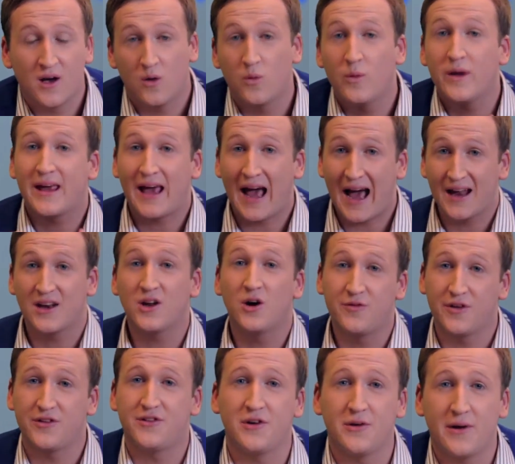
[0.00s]
We can
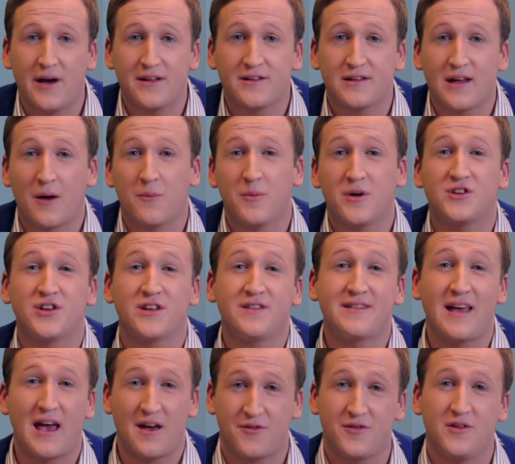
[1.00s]
overdo it and we should
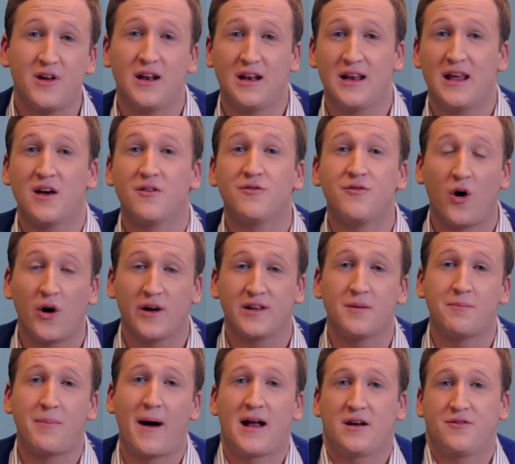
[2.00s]
definitely avoid the
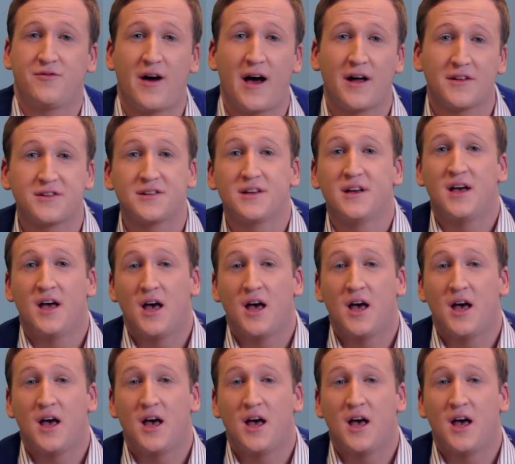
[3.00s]
bad fats,